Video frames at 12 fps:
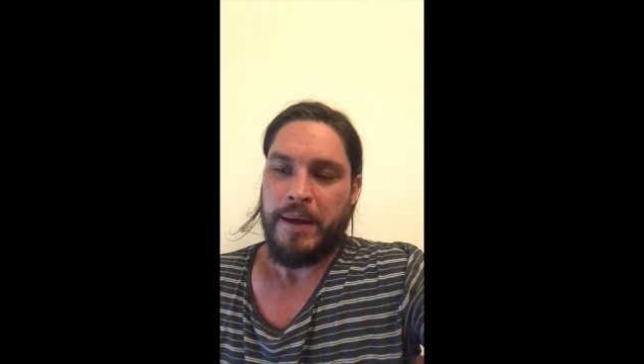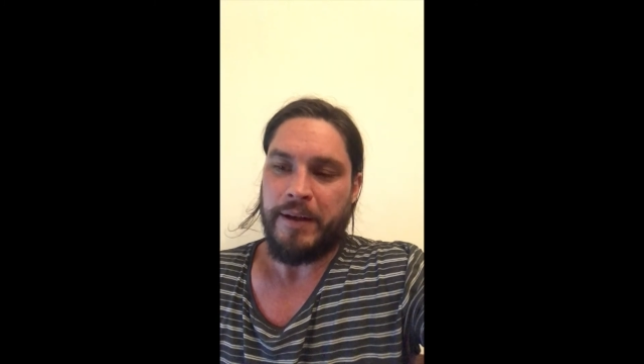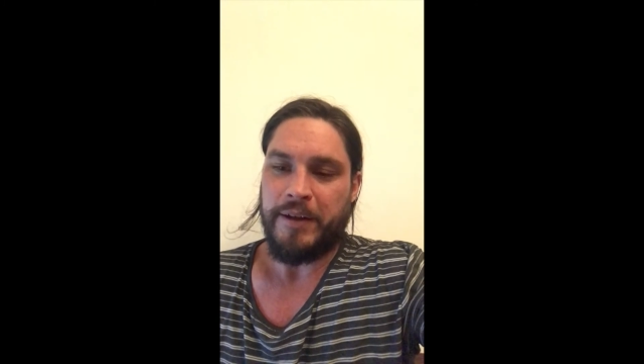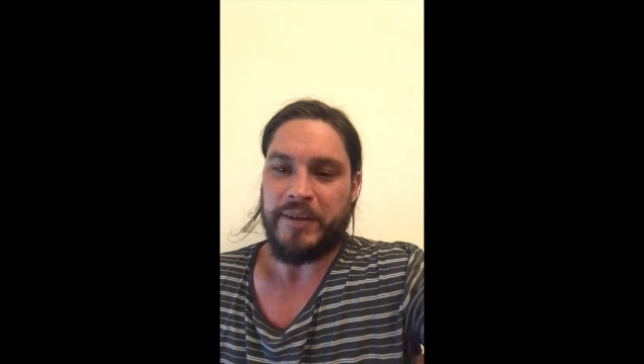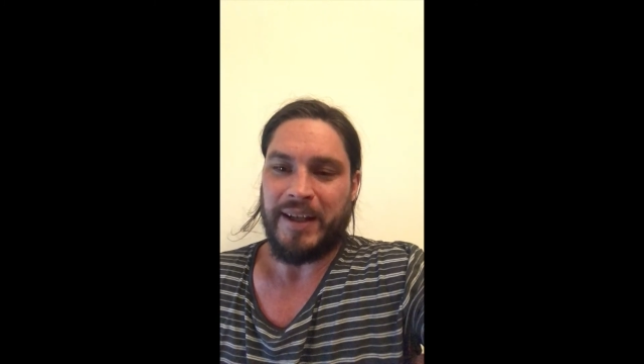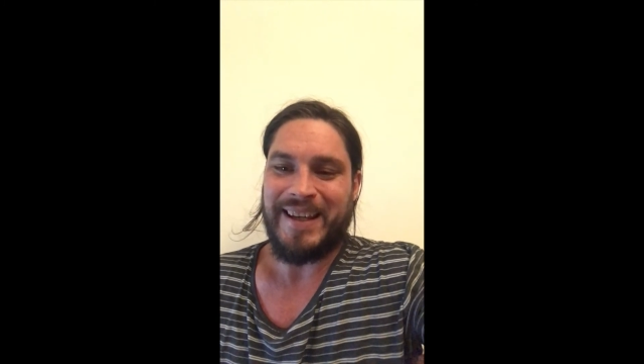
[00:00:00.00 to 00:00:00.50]

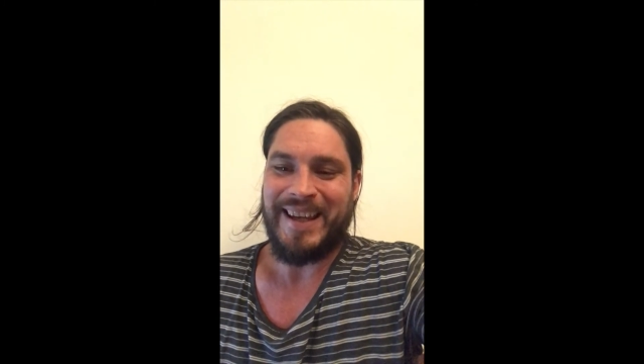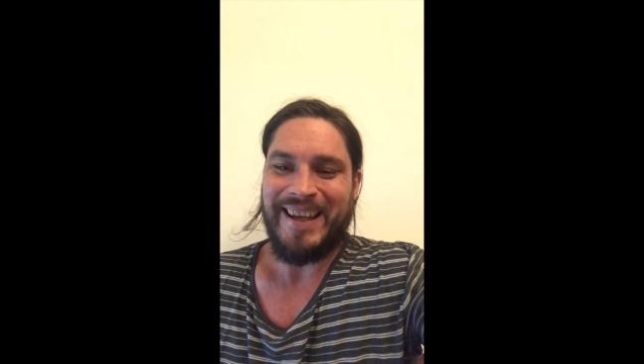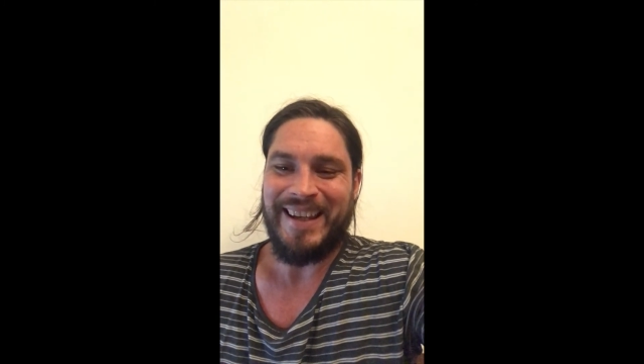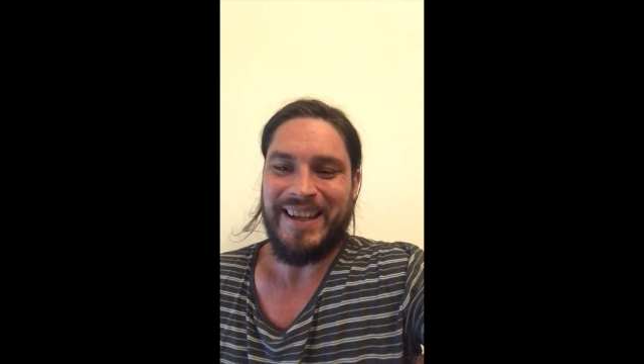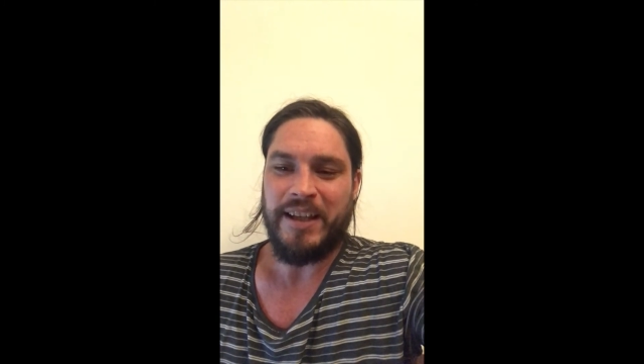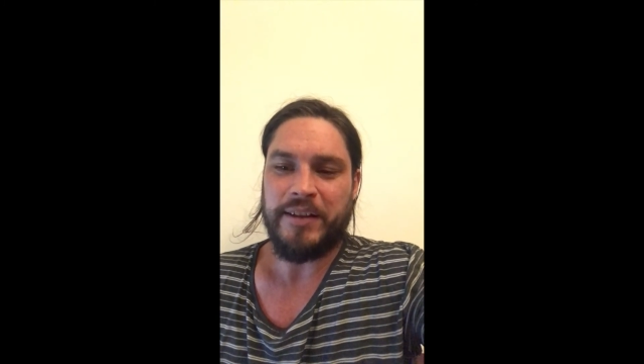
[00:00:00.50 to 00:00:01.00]
is a
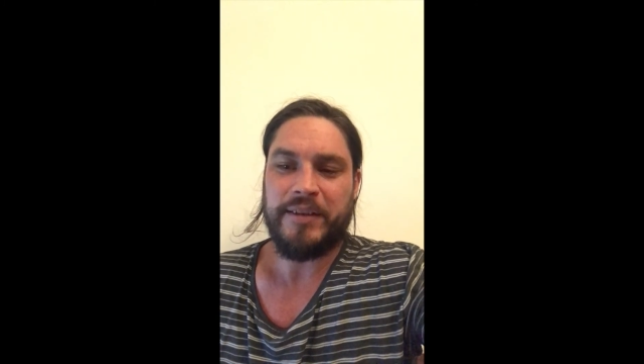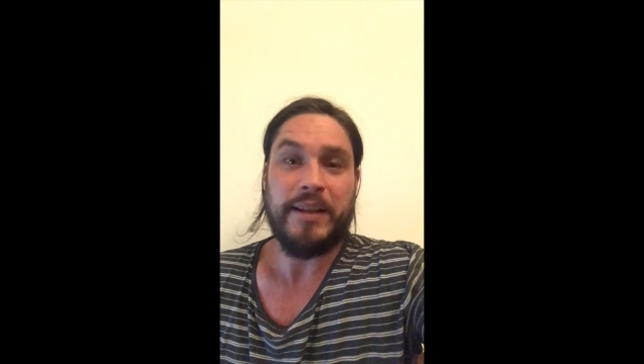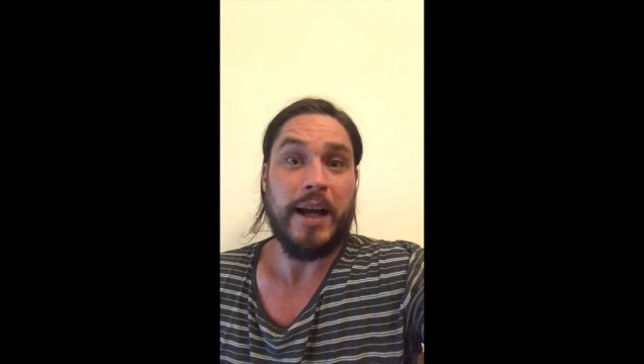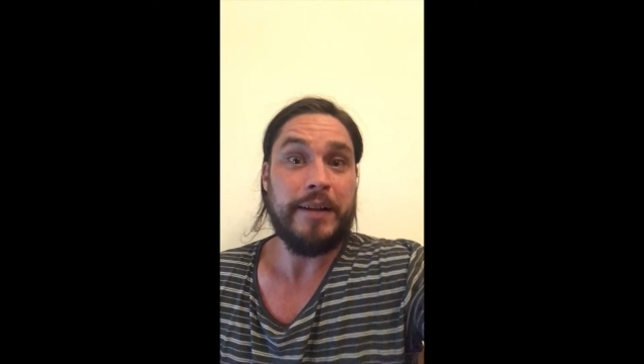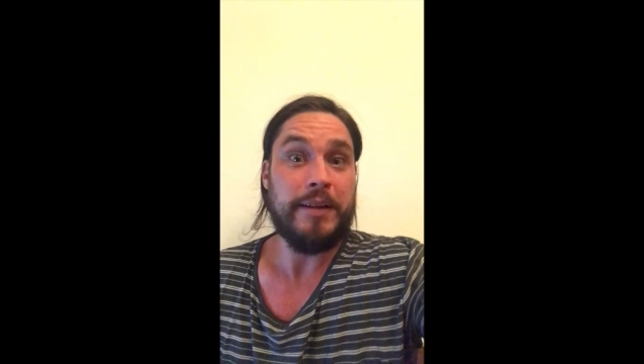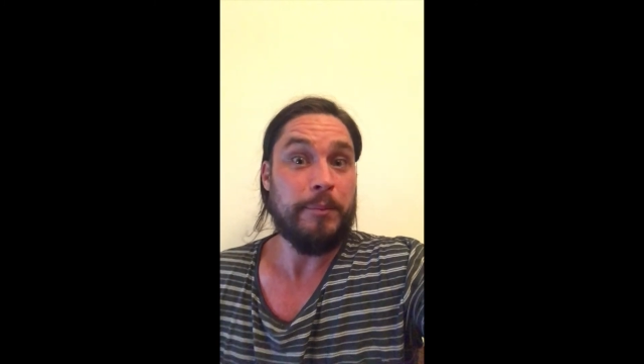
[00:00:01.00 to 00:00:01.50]
key
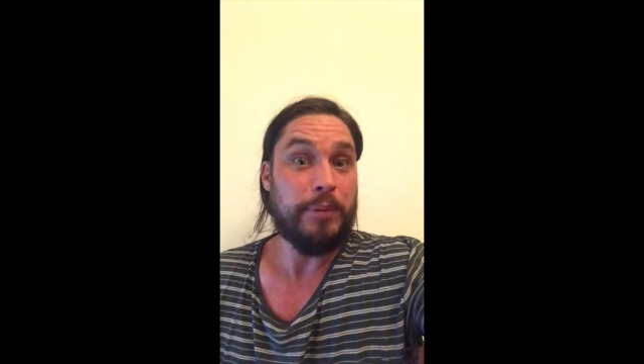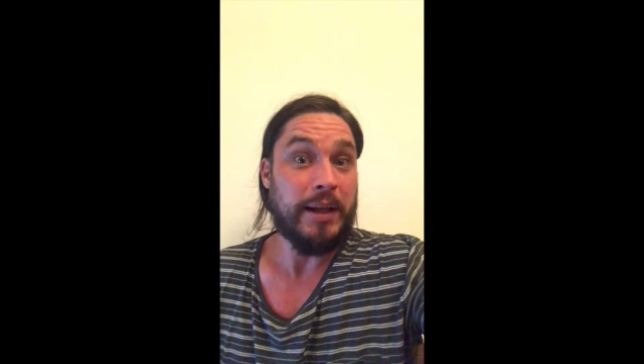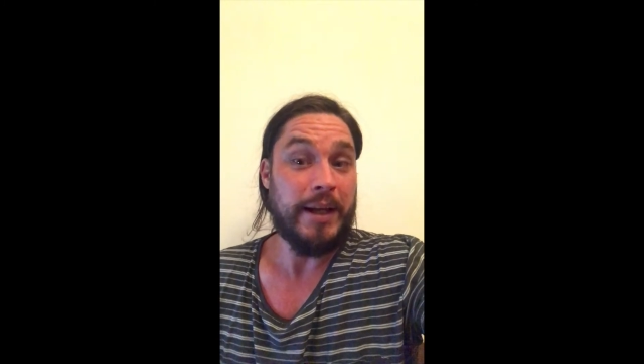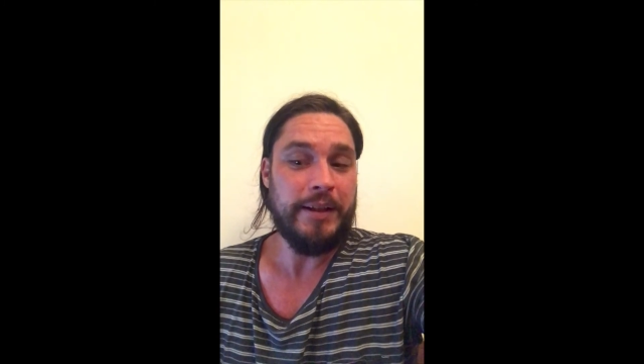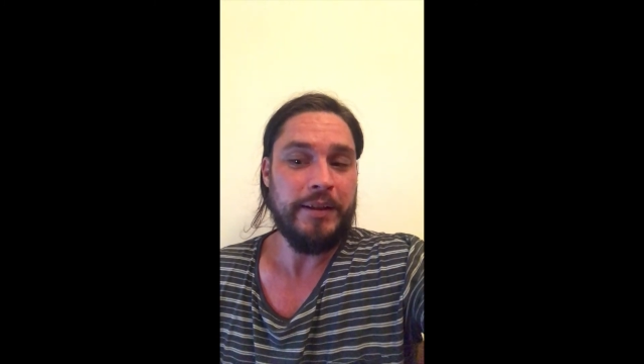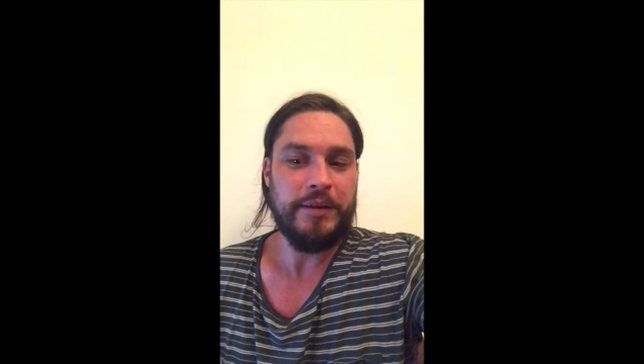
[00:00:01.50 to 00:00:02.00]
starting
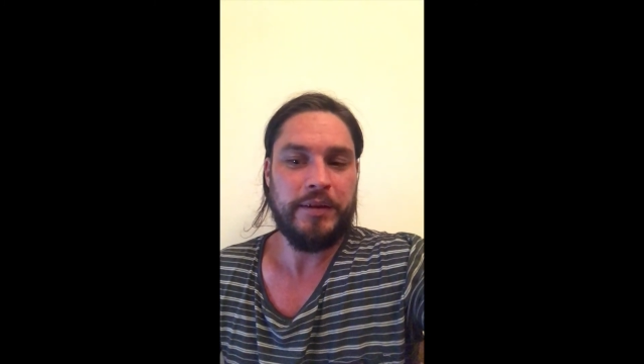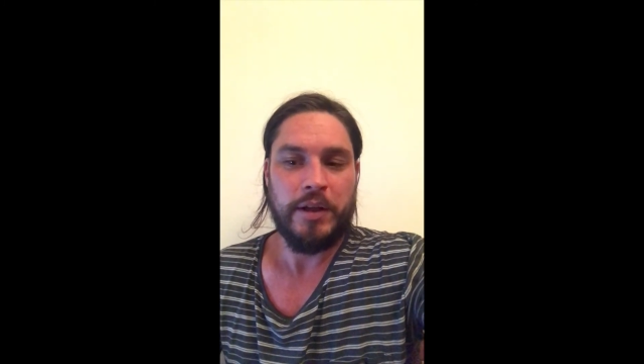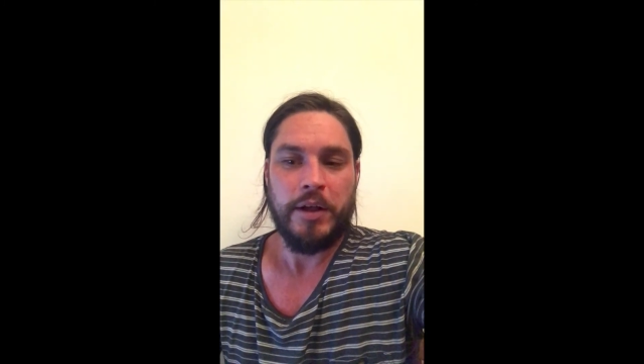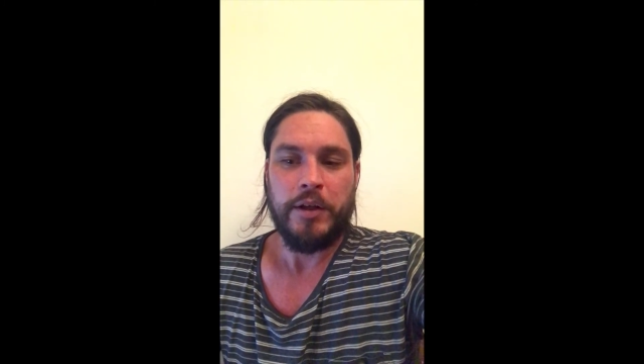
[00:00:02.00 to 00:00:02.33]
place